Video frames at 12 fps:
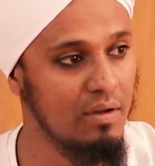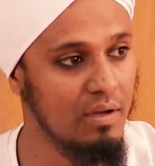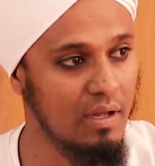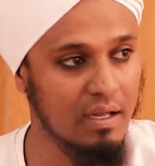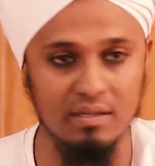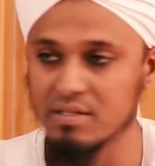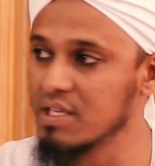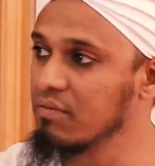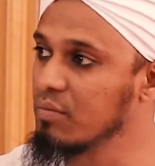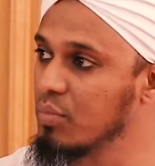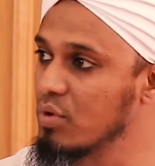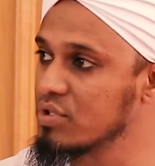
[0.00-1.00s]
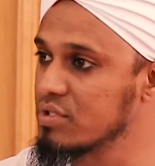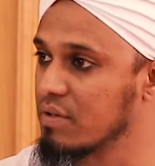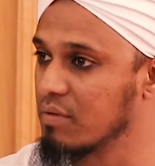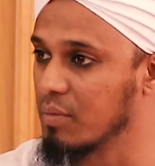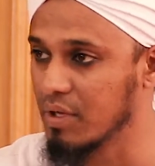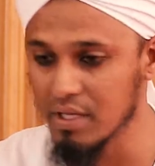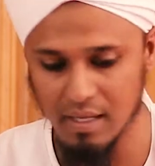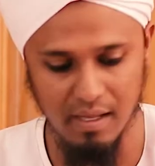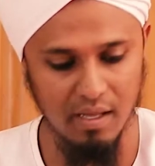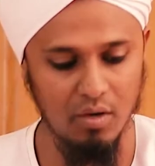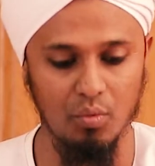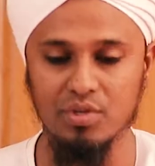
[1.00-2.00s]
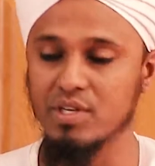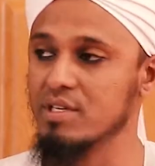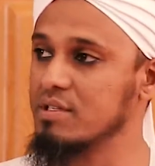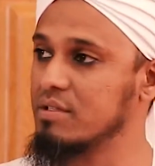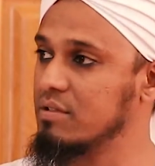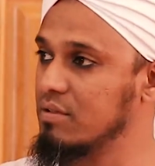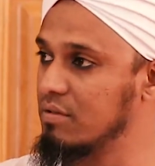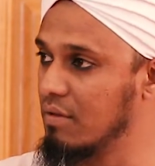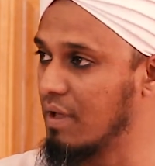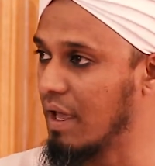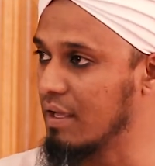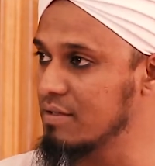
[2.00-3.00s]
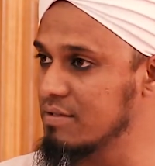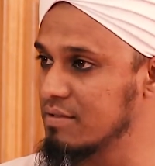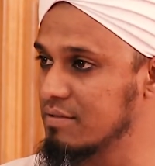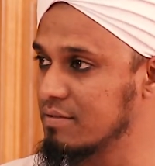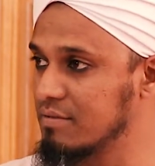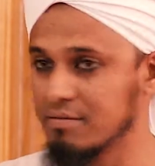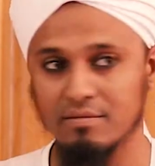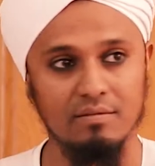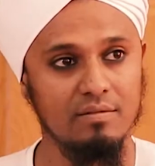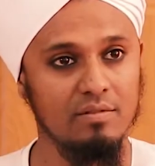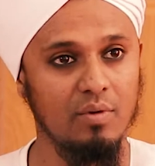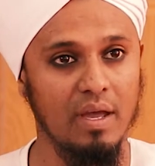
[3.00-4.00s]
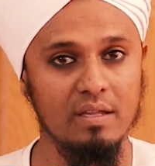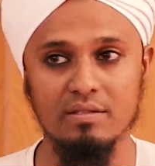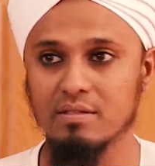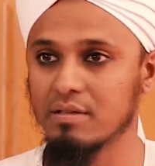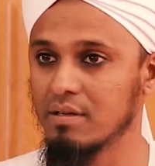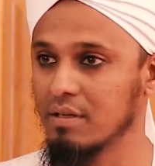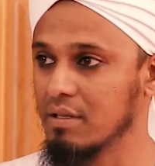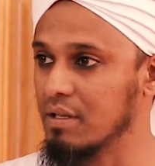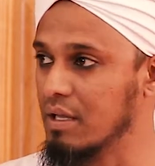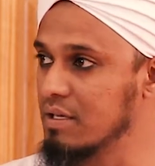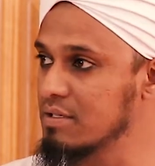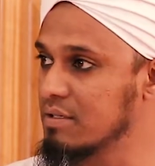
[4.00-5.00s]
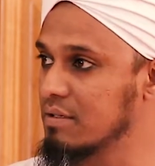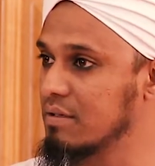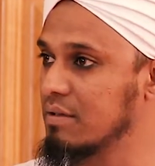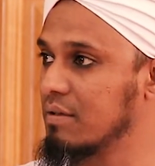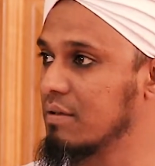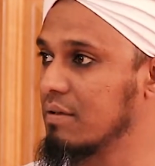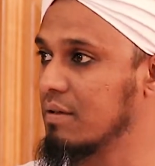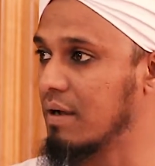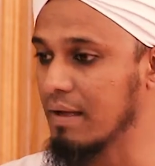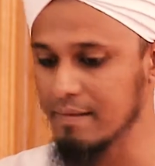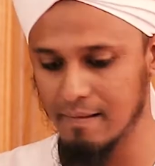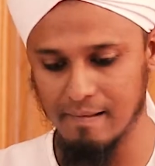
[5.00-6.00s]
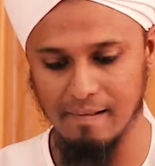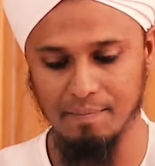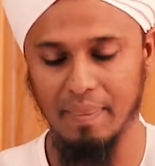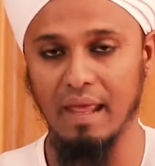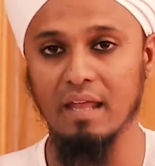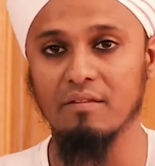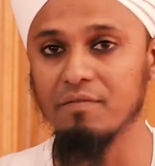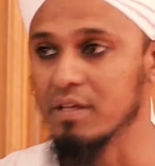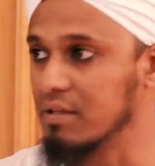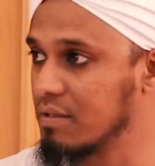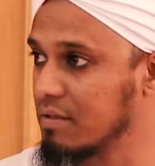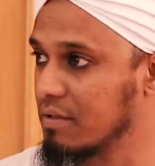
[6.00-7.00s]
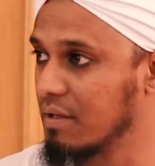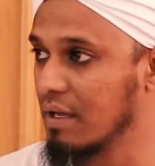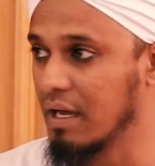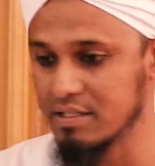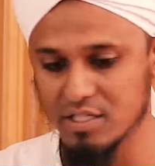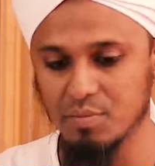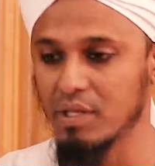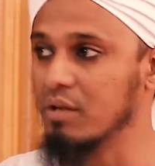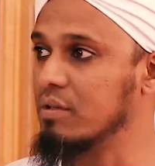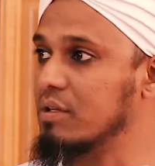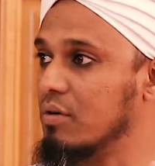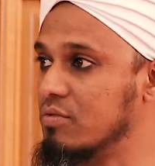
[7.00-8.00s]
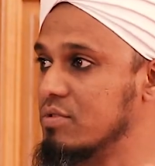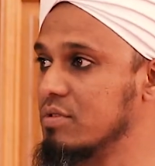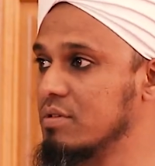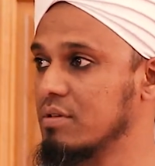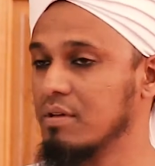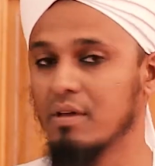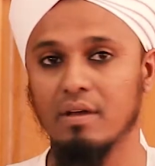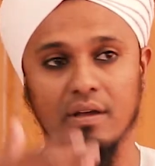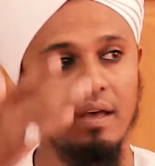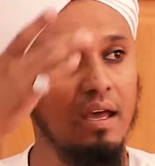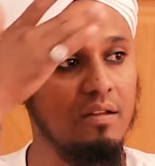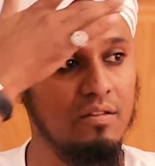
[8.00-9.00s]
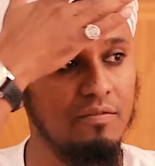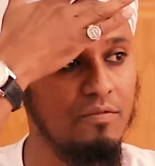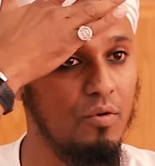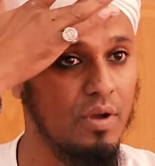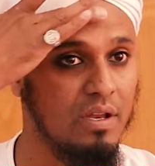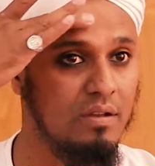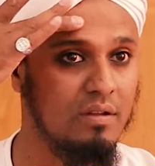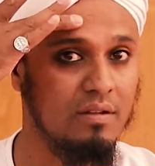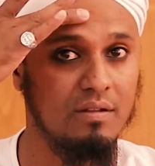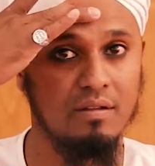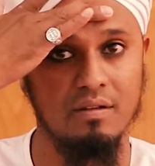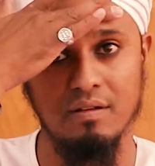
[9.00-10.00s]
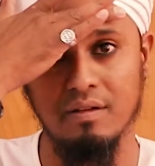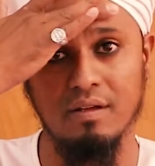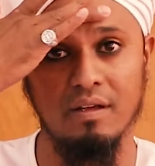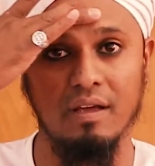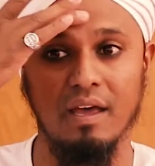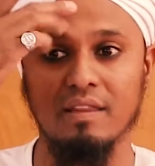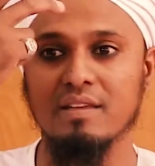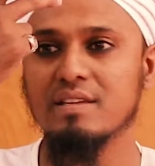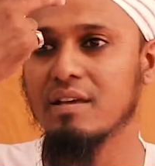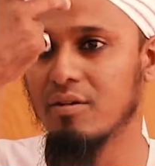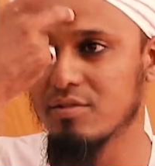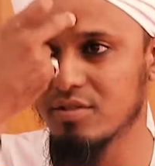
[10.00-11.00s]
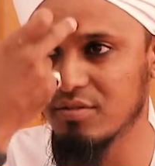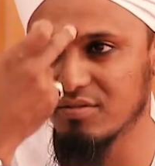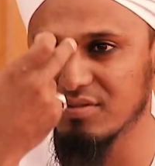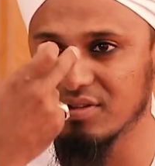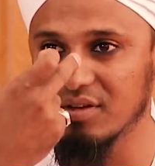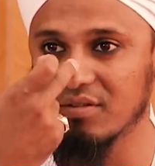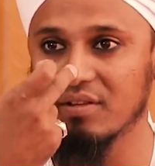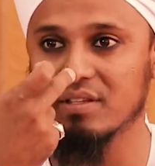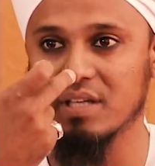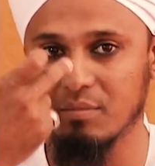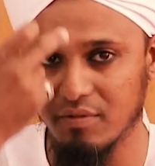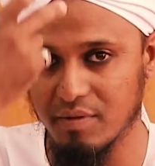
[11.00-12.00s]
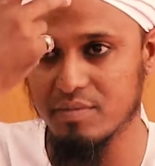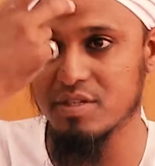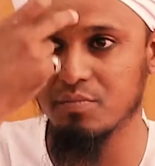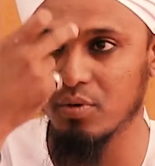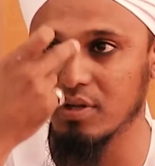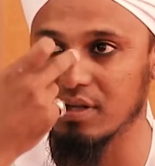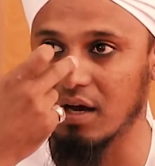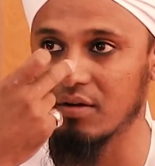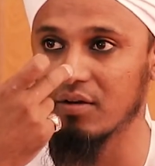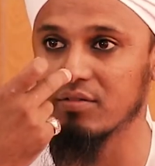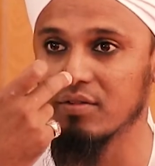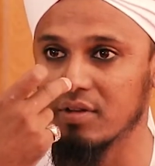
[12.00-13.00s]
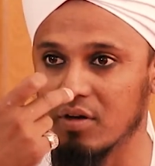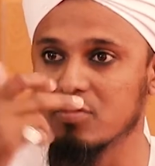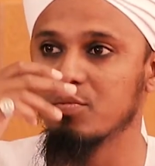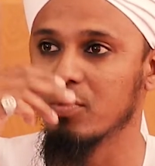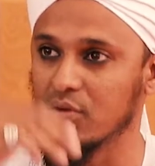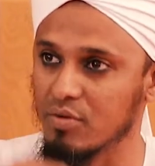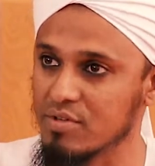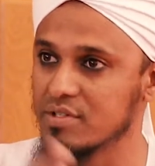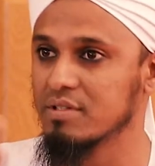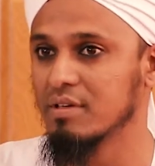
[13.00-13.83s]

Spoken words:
All right, the 7 portions of the body, which is hands, 2 hands, knees, all right, and feet, just below the toes, and on the forehead. And they say also, some of them just pull it down onto the nose because